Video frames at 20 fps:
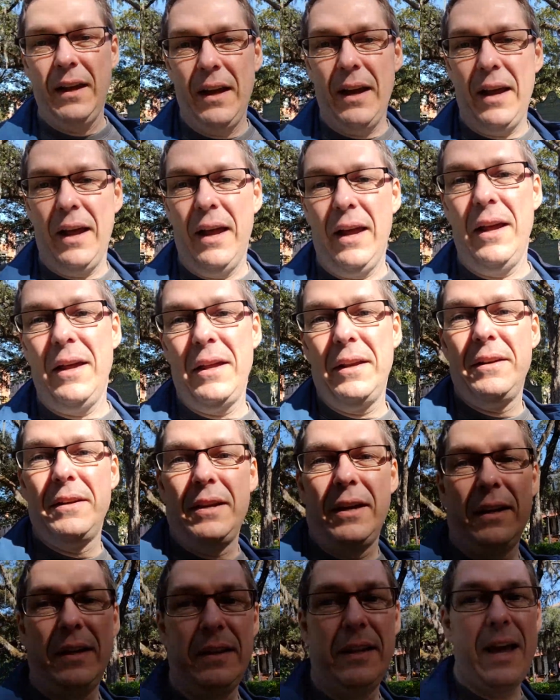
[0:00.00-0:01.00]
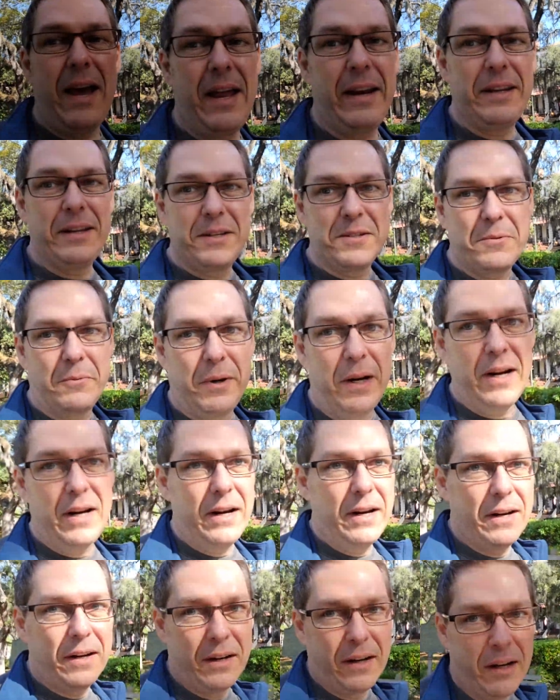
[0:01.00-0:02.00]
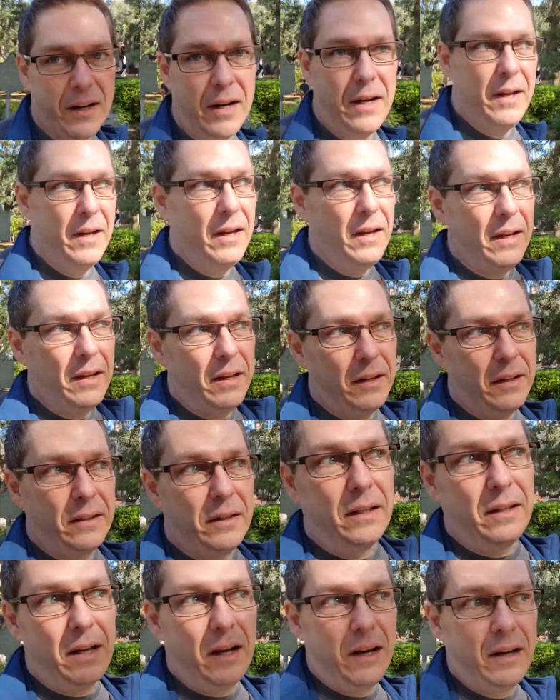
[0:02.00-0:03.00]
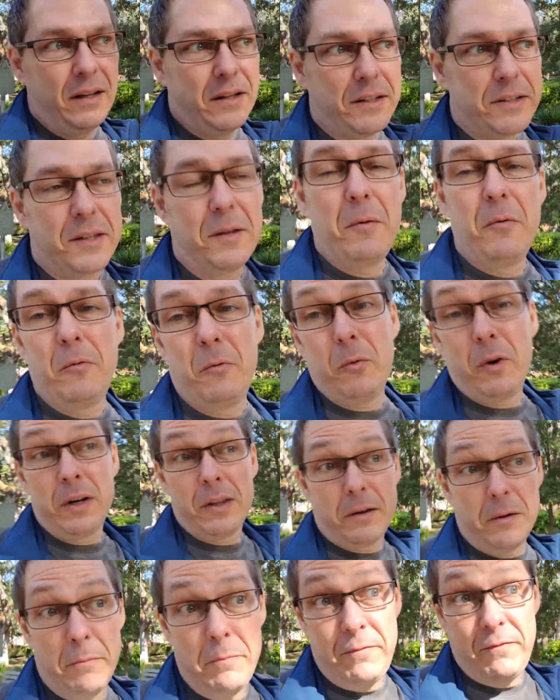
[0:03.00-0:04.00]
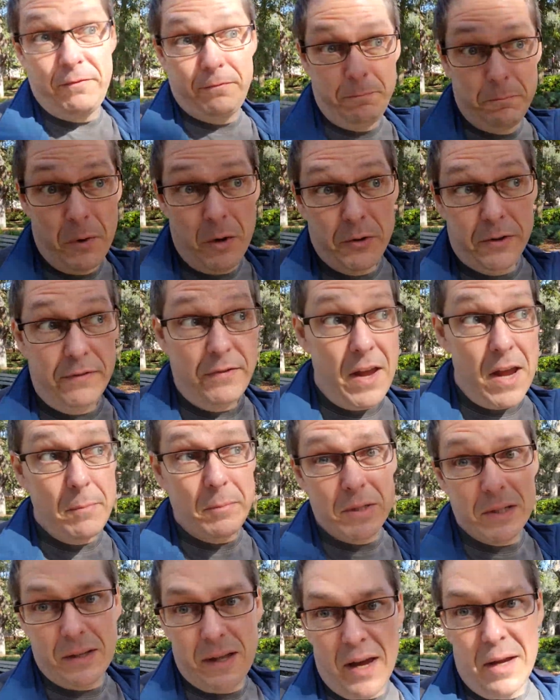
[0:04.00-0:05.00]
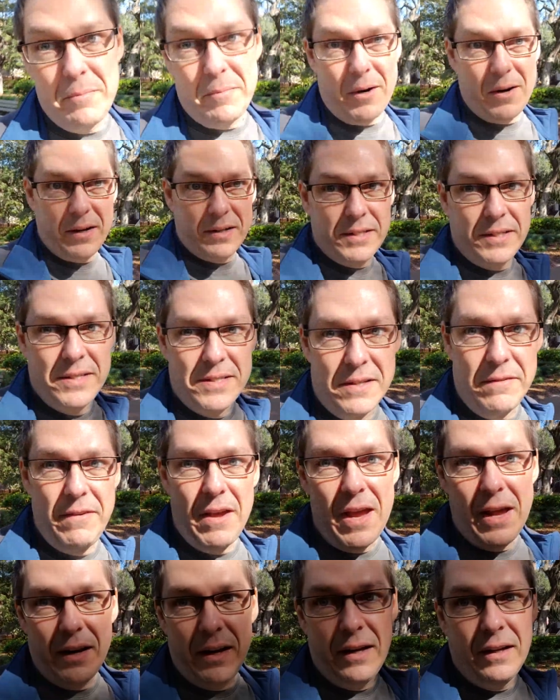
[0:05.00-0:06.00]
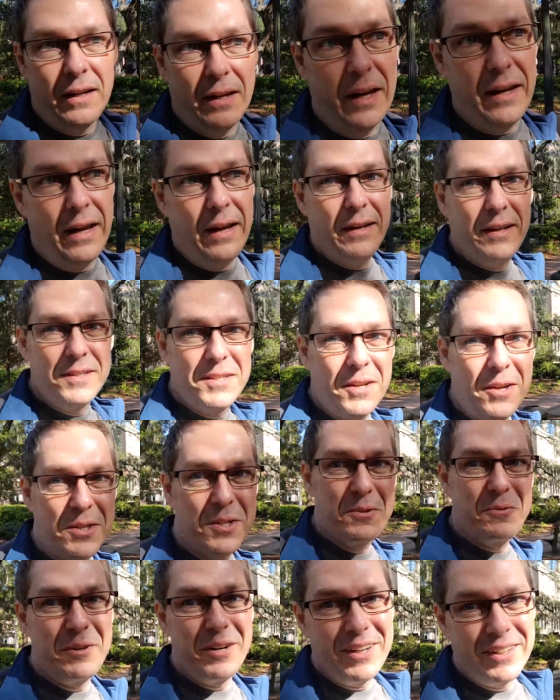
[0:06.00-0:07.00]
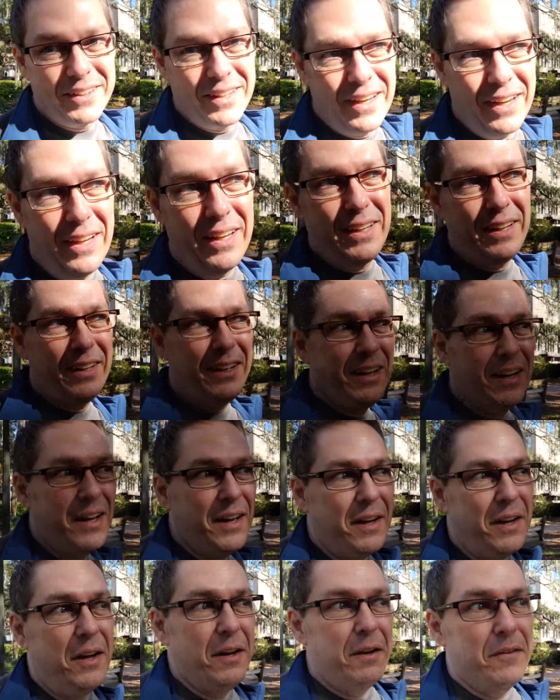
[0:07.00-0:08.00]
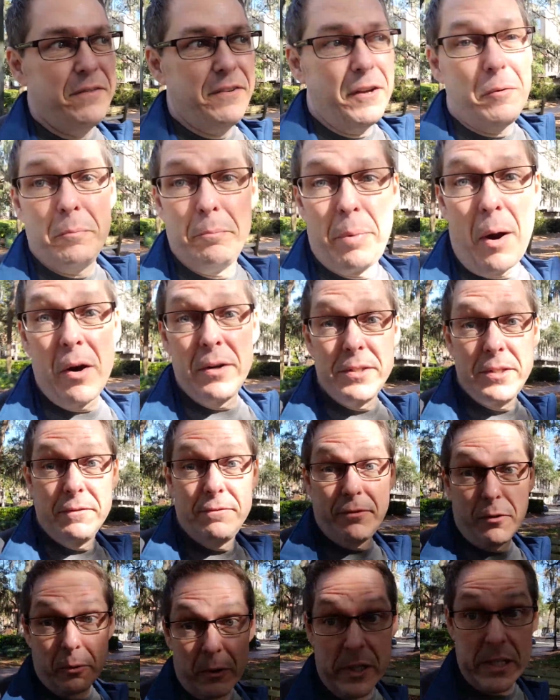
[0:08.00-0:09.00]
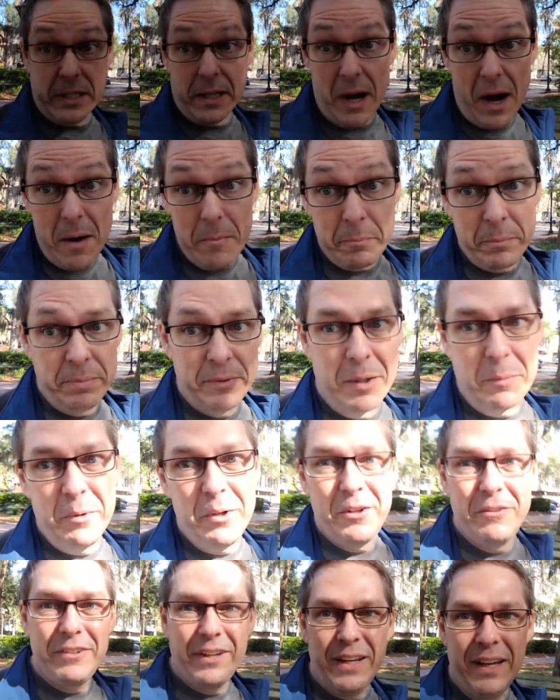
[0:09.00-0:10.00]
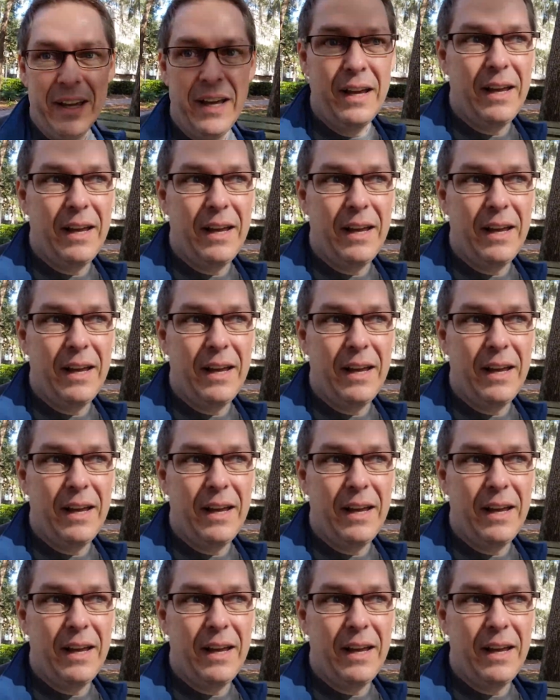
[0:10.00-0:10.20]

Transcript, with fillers: and that is where uh, it's the one of the most famous landmarks in Savannah and it's also where they filmed parts of Forrest Gump, the movie.